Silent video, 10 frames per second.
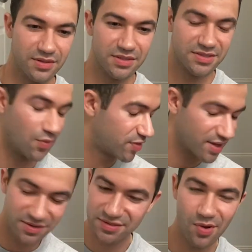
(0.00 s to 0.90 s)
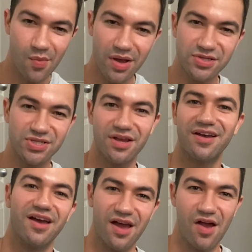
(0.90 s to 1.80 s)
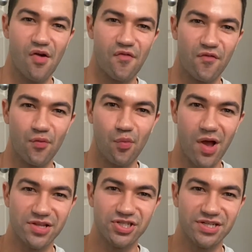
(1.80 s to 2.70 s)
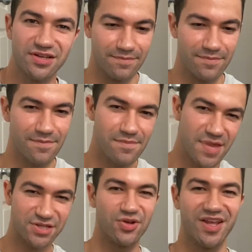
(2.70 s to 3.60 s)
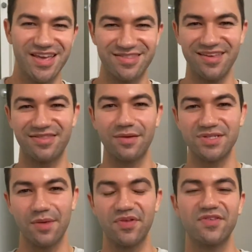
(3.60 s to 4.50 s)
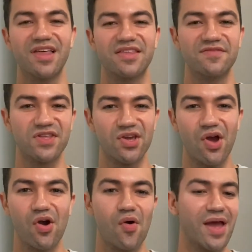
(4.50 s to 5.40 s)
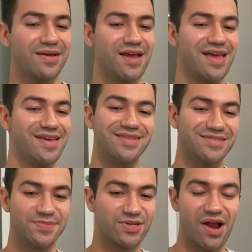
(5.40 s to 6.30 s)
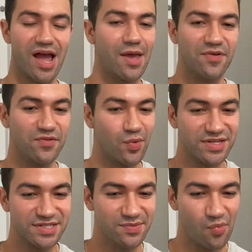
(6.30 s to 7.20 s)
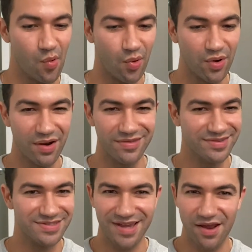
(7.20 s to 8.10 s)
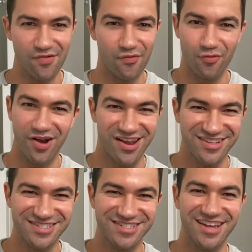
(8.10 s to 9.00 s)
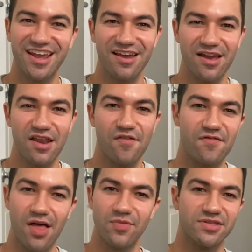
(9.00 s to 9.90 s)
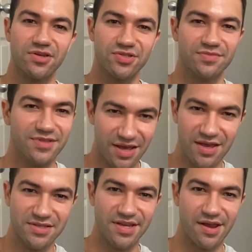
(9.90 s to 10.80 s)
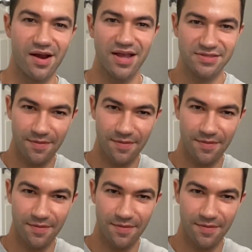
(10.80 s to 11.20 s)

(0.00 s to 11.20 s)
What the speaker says: So thank you so much for watching. Make sure to hit the thumbs up if you liked the video. Hit subscribe if you want to see more of these kind of rants, and follow me on social. Take care, guys.